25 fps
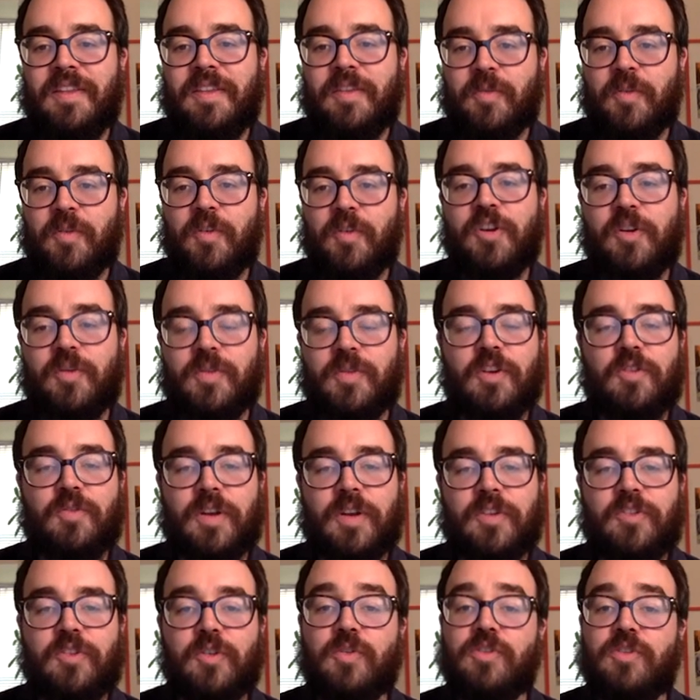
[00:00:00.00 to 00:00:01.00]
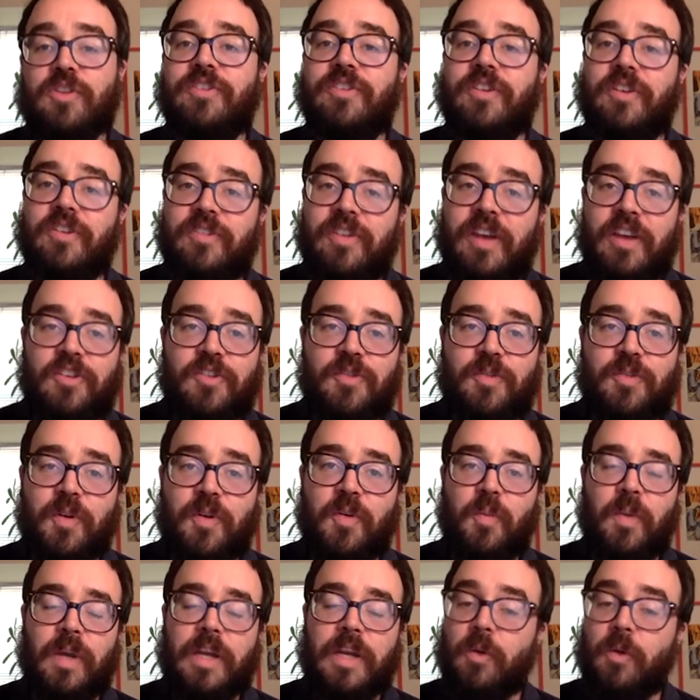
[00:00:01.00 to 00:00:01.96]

the first overload resolution is successful.